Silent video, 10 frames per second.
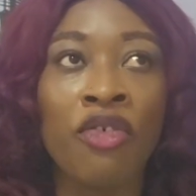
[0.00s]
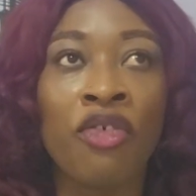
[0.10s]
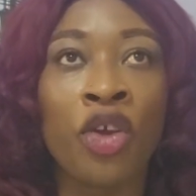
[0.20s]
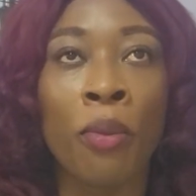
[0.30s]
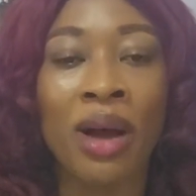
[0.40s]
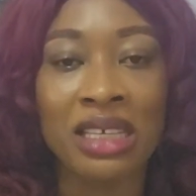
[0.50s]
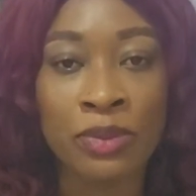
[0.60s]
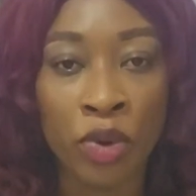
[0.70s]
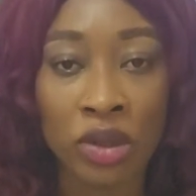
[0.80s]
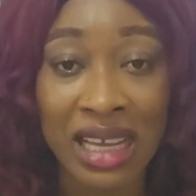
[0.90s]
your
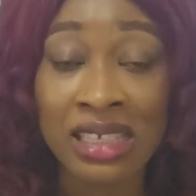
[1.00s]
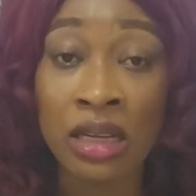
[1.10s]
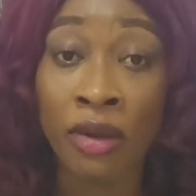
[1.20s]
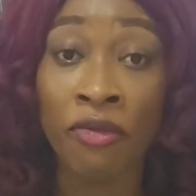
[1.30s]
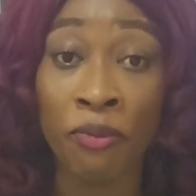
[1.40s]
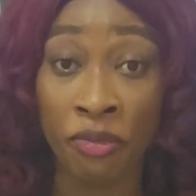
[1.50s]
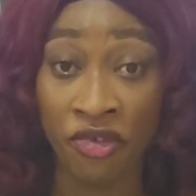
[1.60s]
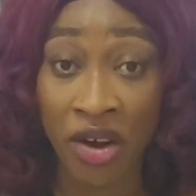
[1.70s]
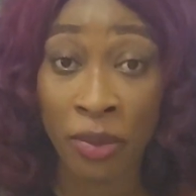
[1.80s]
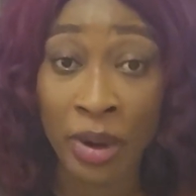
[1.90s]
passport, as in the
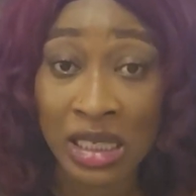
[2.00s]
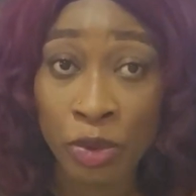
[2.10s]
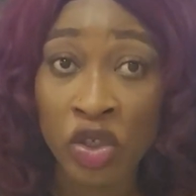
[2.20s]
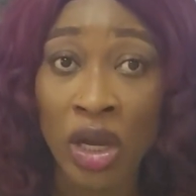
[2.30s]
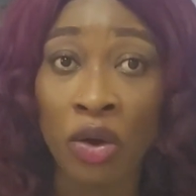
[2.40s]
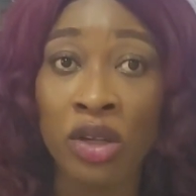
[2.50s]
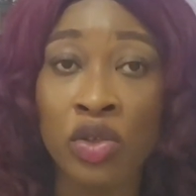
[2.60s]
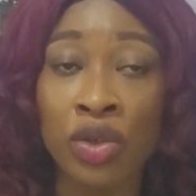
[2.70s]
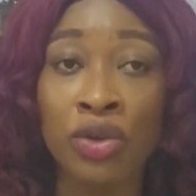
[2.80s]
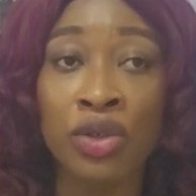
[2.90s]
very passport you are going
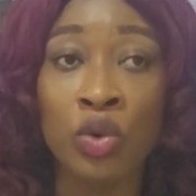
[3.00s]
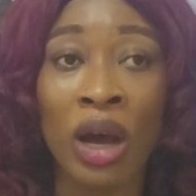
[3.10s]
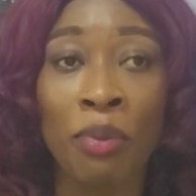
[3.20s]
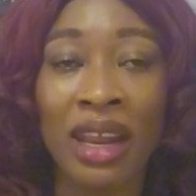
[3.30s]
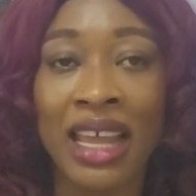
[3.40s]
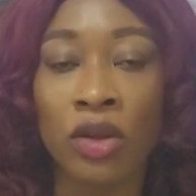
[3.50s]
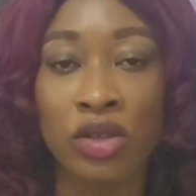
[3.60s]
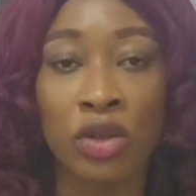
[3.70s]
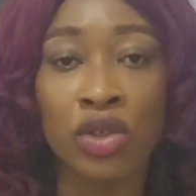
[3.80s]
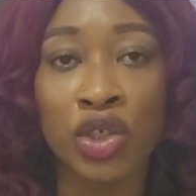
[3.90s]
to use to apply,
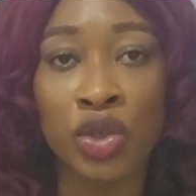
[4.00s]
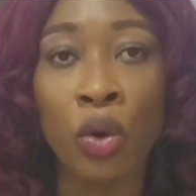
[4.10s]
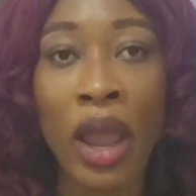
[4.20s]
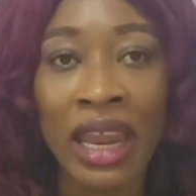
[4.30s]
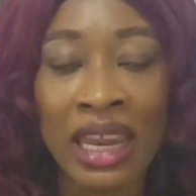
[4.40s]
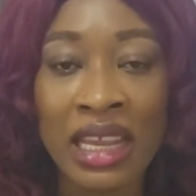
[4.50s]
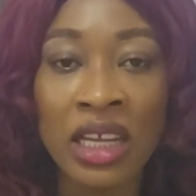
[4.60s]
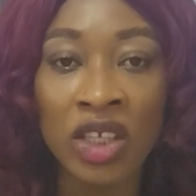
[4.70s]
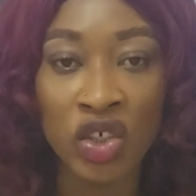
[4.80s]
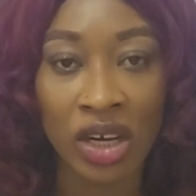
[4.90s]
does not show
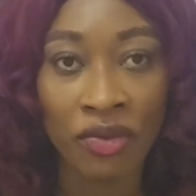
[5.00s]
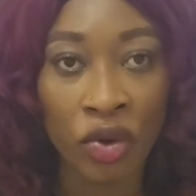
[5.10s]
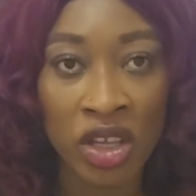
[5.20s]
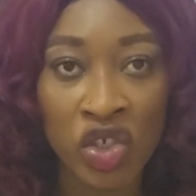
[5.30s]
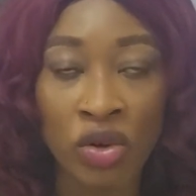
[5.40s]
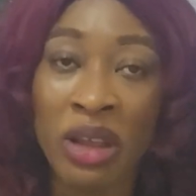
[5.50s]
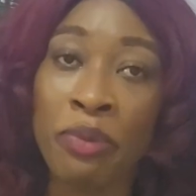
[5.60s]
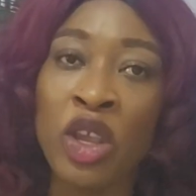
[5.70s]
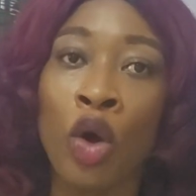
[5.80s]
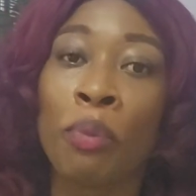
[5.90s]
any travel history,
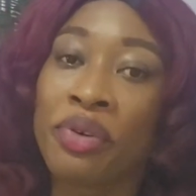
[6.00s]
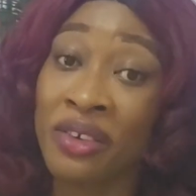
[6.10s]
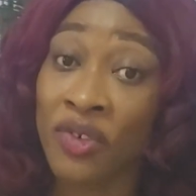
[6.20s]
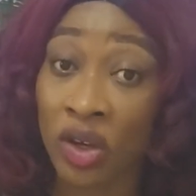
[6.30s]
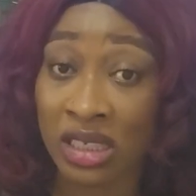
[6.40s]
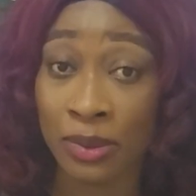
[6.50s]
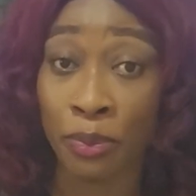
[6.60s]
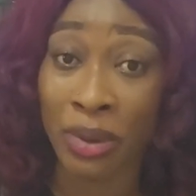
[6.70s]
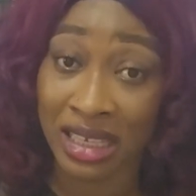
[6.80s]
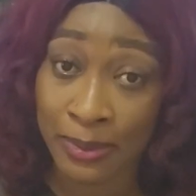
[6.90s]
maybe your
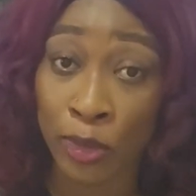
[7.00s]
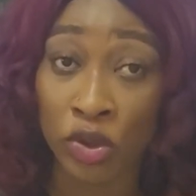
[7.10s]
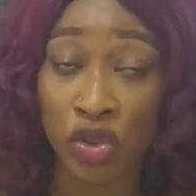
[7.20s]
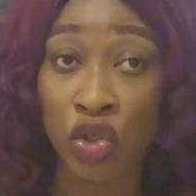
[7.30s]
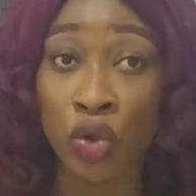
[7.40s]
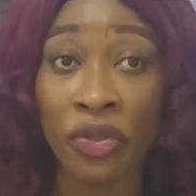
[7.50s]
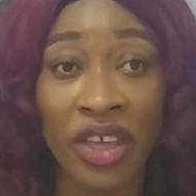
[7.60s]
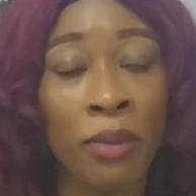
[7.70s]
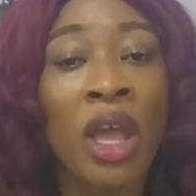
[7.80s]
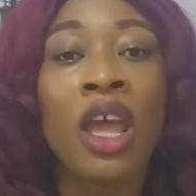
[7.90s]
previous passport show
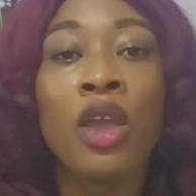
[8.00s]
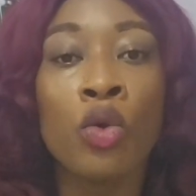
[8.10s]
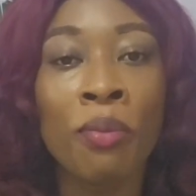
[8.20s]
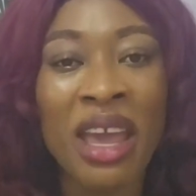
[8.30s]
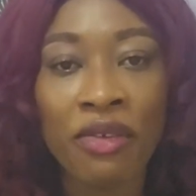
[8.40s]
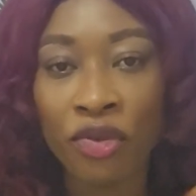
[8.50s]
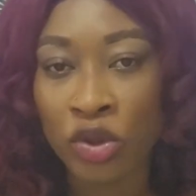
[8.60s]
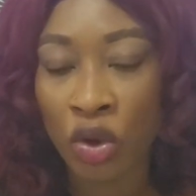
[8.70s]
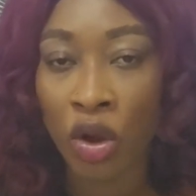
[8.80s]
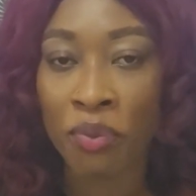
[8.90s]
them, you make
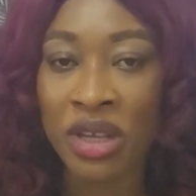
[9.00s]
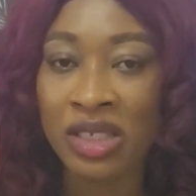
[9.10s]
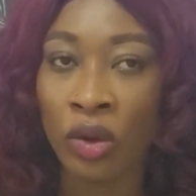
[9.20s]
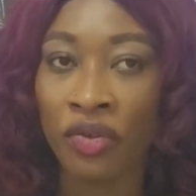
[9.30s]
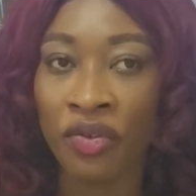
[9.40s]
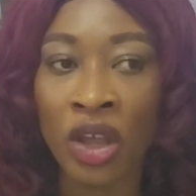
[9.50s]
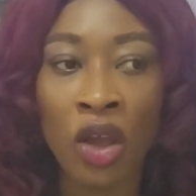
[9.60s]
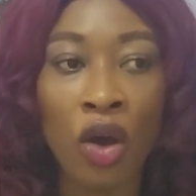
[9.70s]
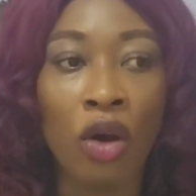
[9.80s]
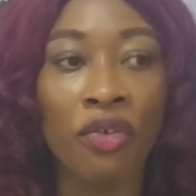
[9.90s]
photocopies
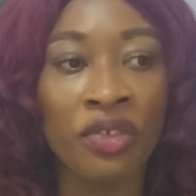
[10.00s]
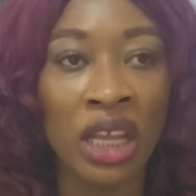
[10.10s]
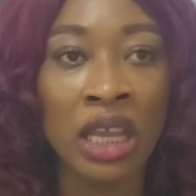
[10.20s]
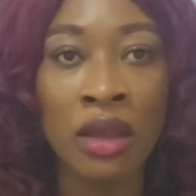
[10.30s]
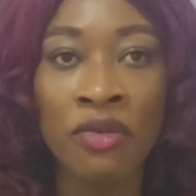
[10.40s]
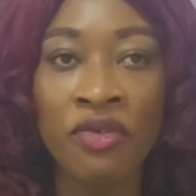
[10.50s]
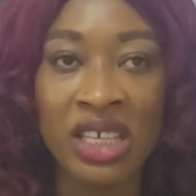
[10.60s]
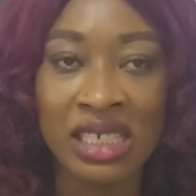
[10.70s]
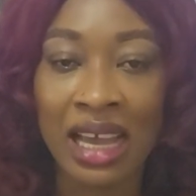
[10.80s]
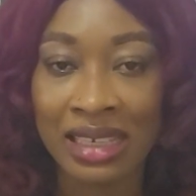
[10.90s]
of the
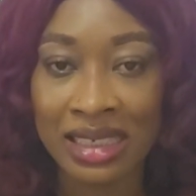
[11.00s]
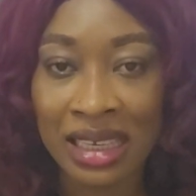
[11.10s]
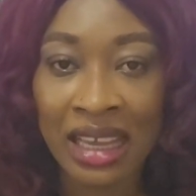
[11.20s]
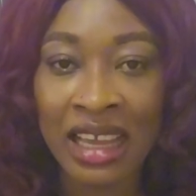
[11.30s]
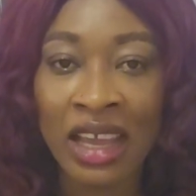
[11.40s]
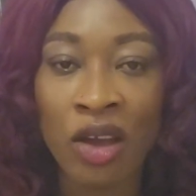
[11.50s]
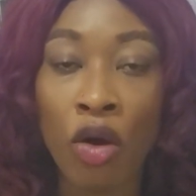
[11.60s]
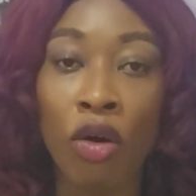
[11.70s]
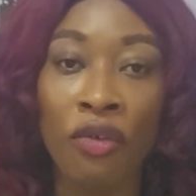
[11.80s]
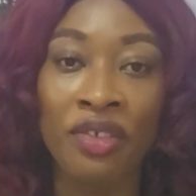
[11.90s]
visas
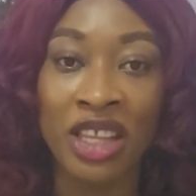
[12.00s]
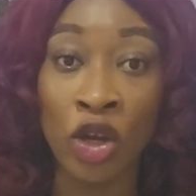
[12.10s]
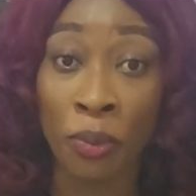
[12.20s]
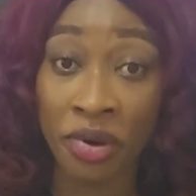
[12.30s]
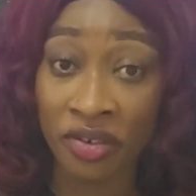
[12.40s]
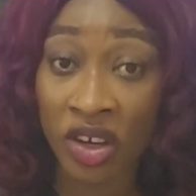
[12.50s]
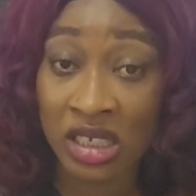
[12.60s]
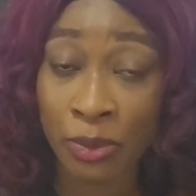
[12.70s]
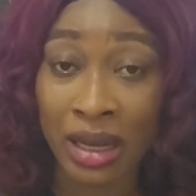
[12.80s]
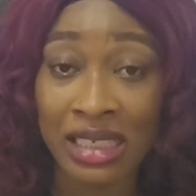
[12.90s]
of your
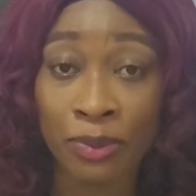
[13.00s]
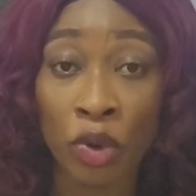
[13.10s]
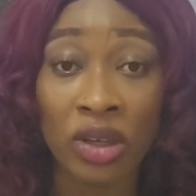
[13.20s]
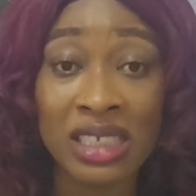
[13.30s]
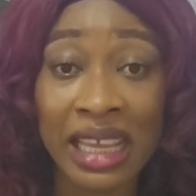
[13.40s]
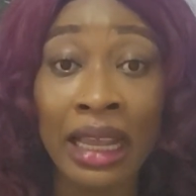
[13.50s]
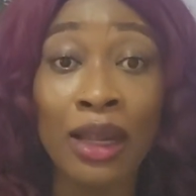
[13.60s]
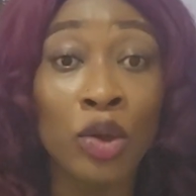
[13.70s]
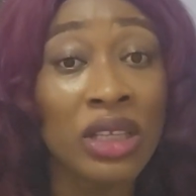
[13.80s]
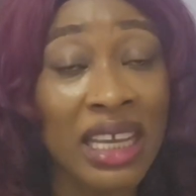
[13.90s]
previous passport,
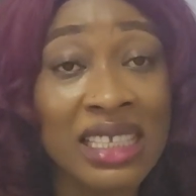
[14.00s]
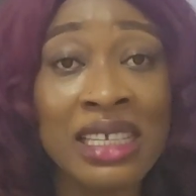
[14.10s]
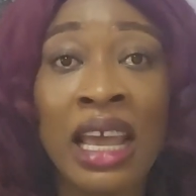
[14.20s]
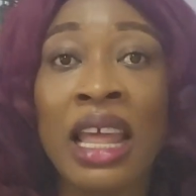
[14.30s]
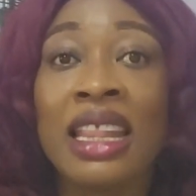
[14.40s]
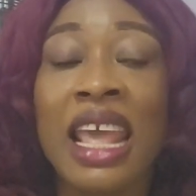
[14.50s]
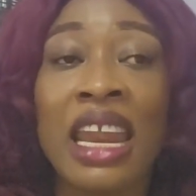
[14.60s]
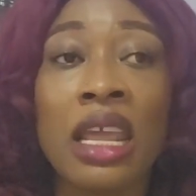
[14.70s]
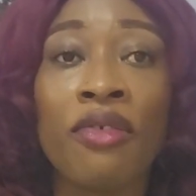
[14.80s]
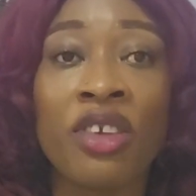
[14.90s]
include it.
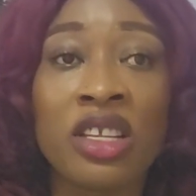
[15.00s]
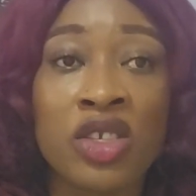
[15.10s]
Then if it is